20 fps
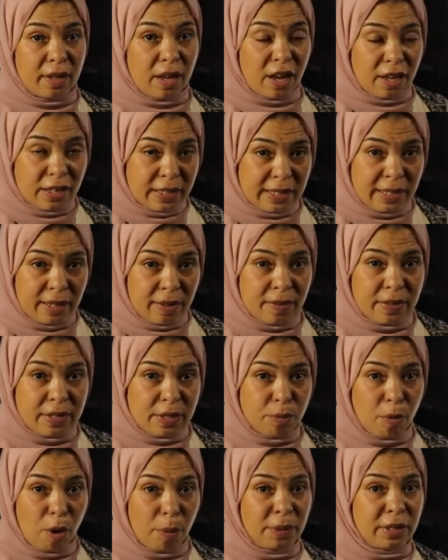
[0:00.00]
until
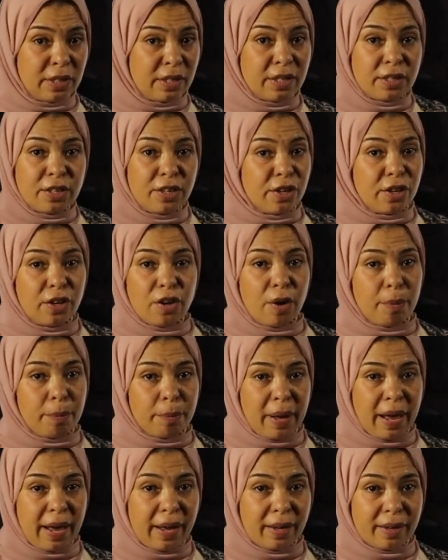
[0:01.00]
this moment he didn't come
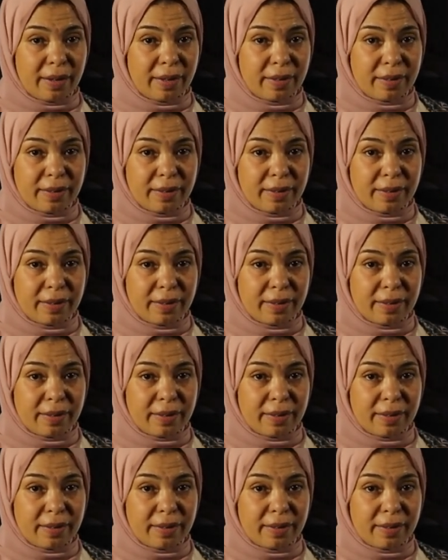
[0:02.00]
back.